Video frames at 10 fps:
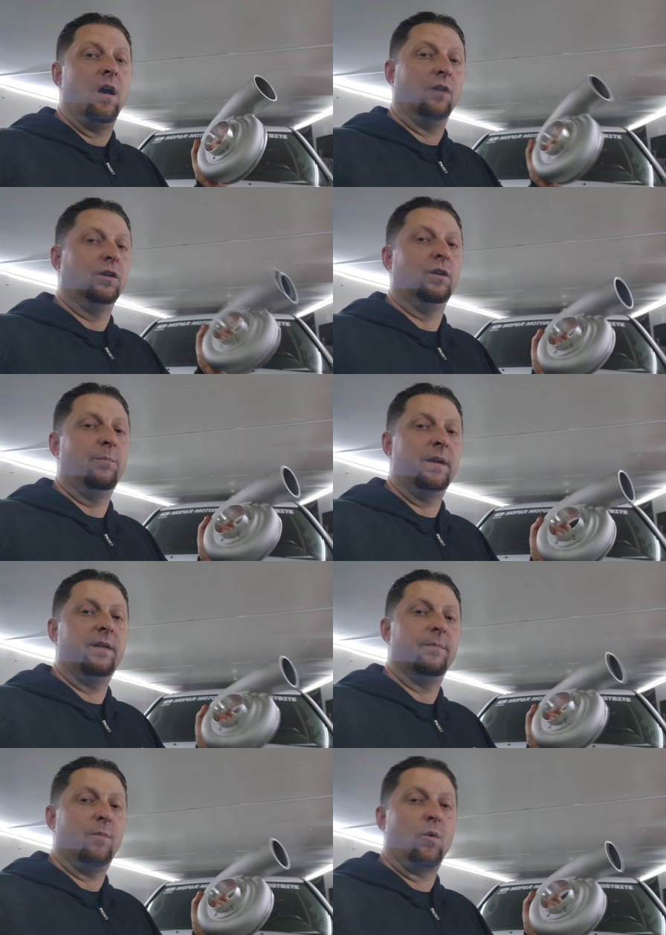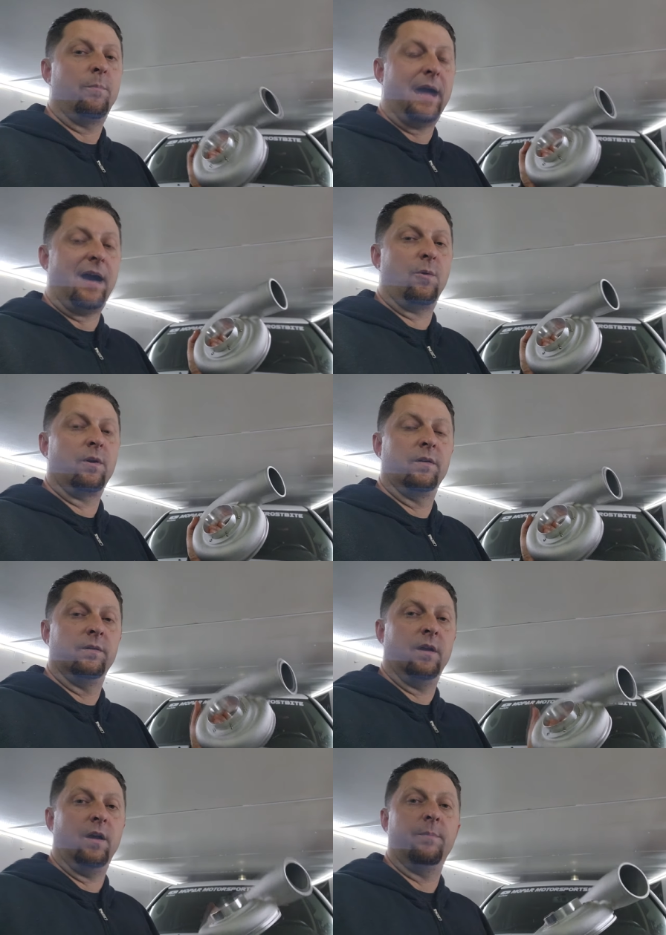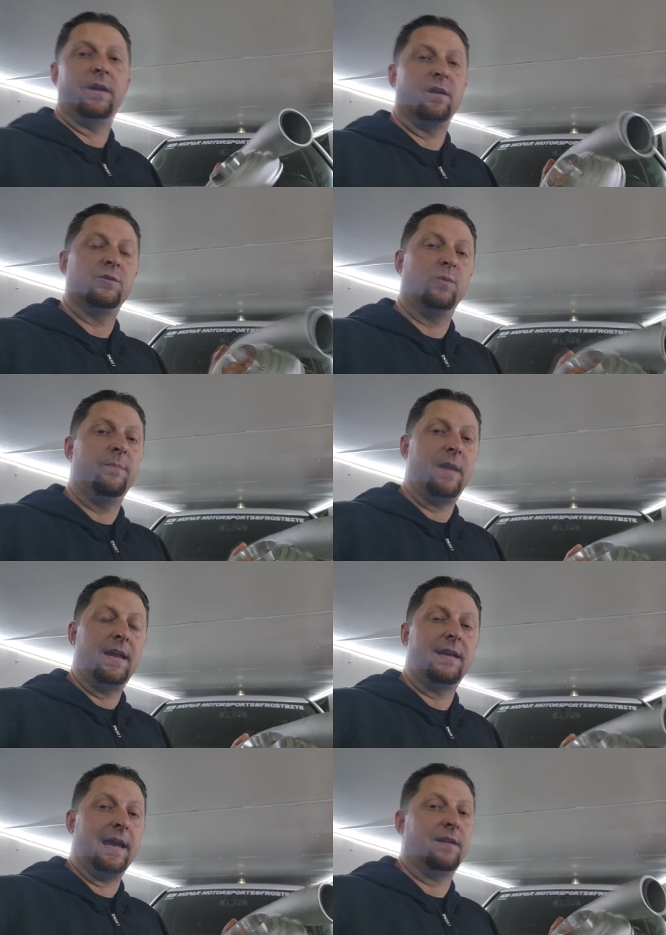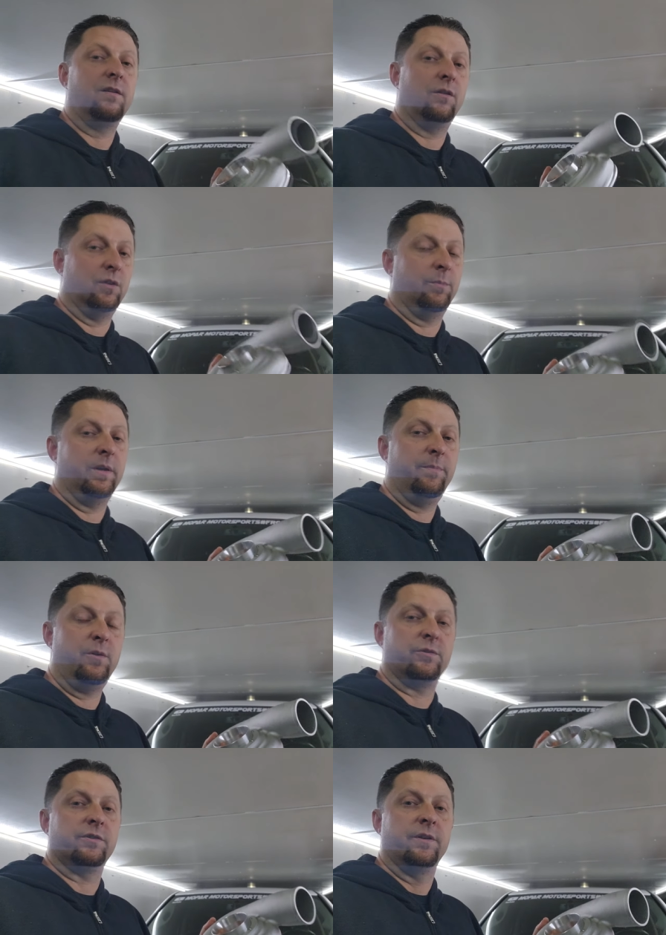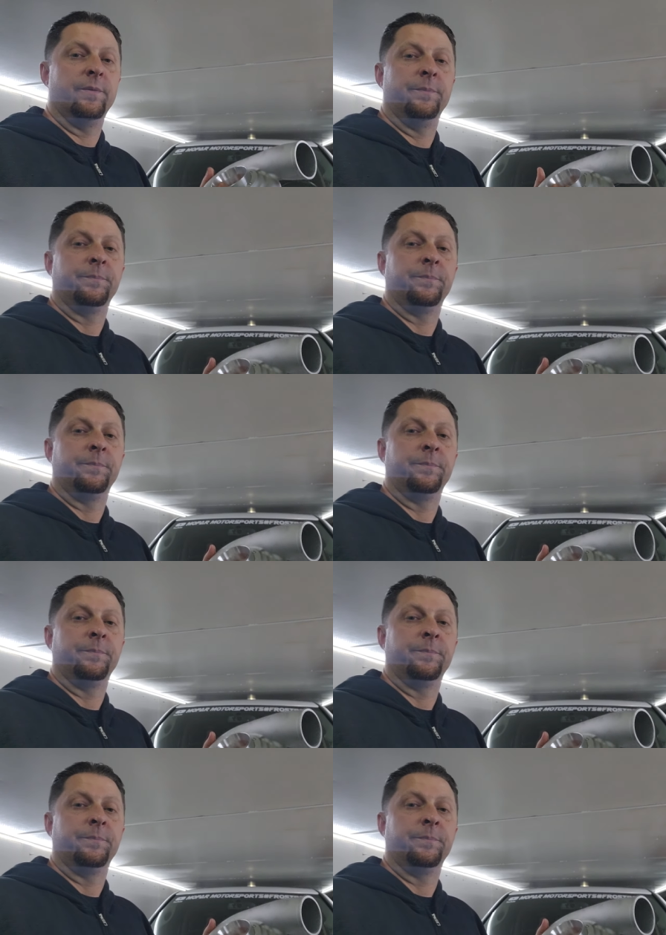a little bit more power because we may gain a little bit of boost.